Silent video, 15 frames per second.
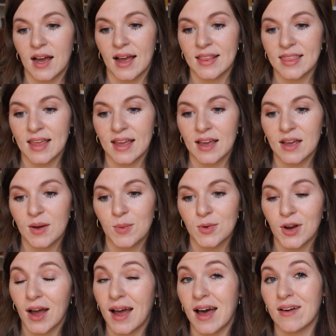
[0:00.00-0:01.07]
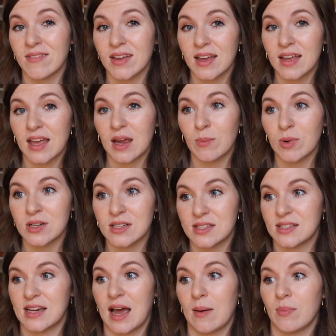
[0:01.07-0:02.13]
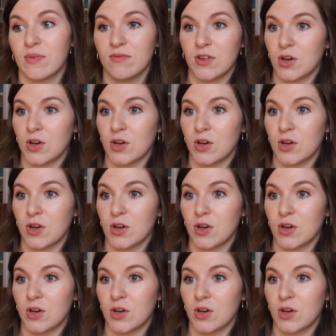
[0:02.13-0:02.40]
I think not having a camera to snap,